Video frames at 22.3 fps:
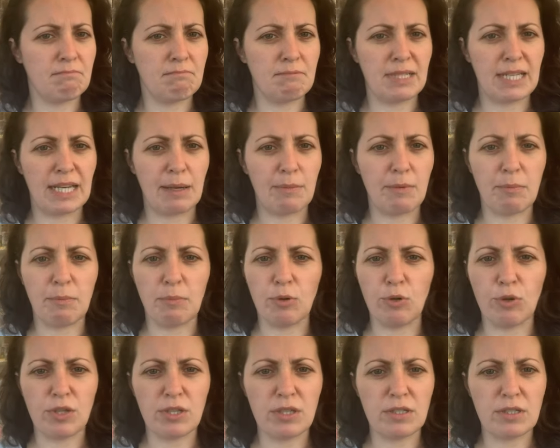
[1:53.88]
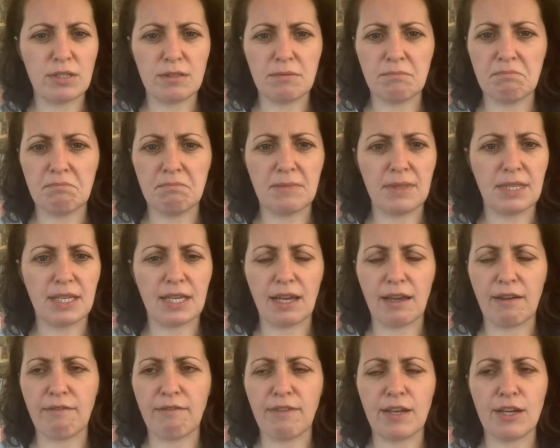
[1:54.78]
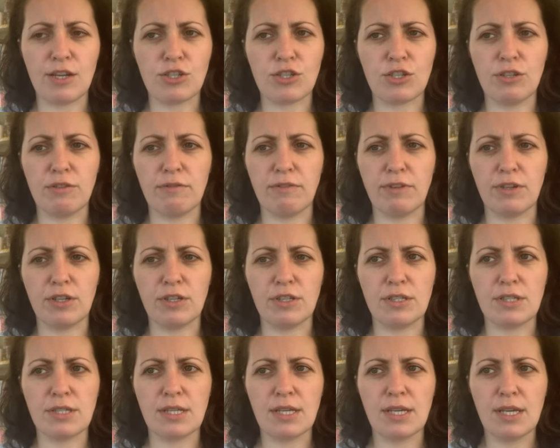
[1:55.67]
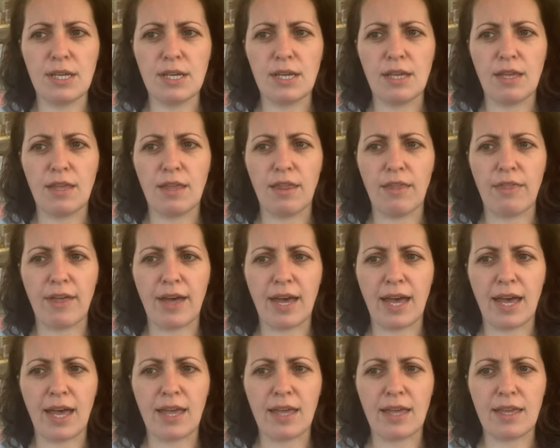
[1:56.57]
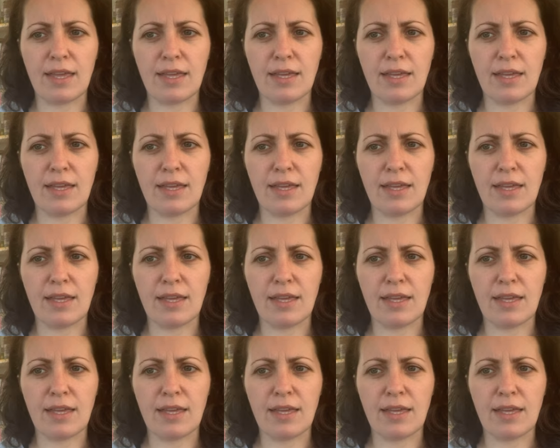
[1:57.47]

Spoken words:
can't be bothered. They get a version of us that